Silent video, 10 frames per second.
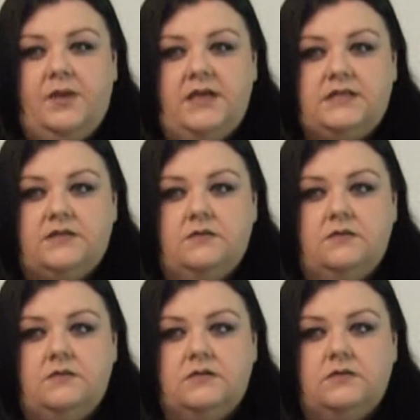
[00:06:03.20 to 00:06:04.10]
for me
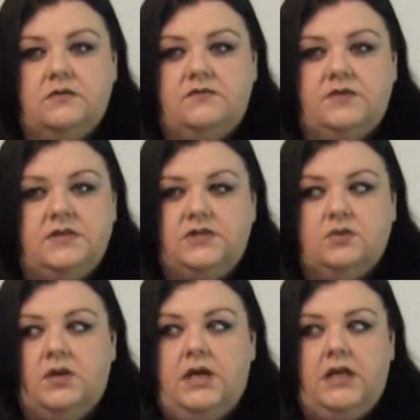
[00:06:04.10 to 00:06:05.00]
to sort of
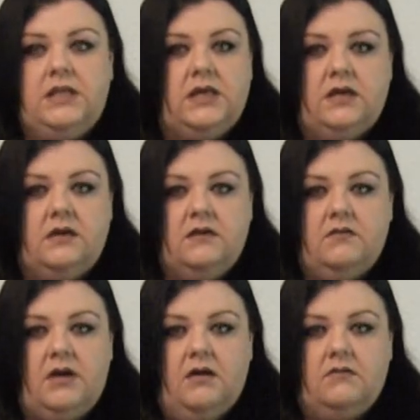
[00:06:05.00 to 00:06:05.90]
enjoy anything
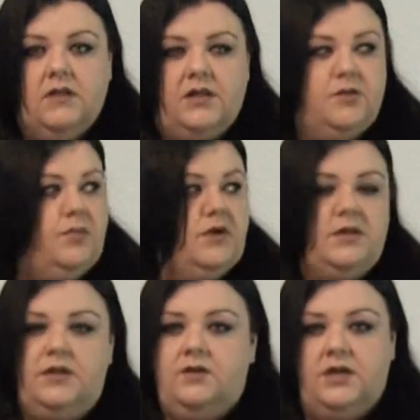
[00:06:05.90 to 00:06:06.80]
around, like the
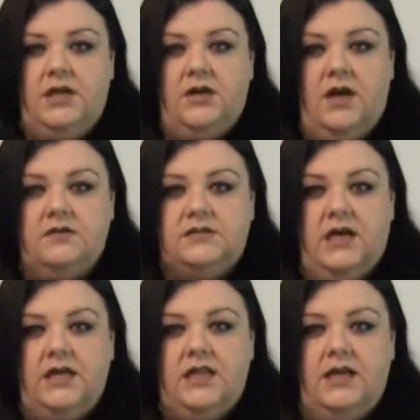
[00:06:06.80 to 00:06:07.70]
bird that you can hear
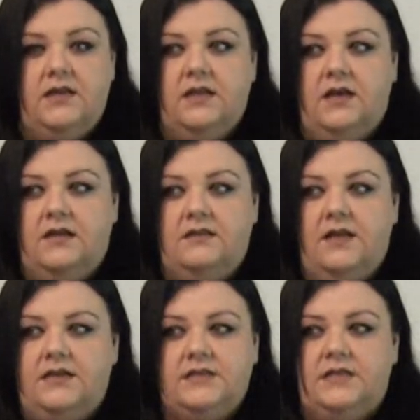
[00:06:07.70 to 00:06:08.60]
outside,
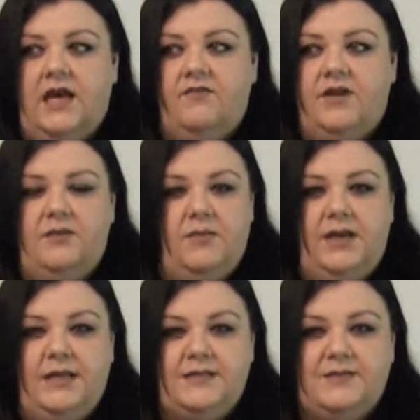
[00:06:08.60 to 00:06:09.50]
that didn't have any
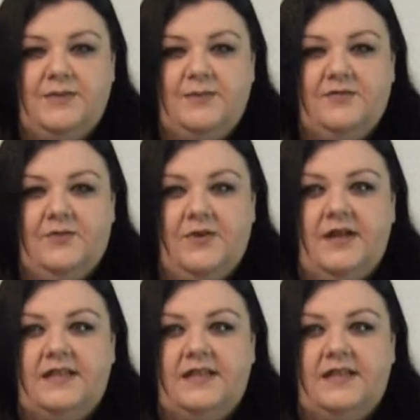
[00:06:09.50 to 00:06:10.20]
meaning to me before.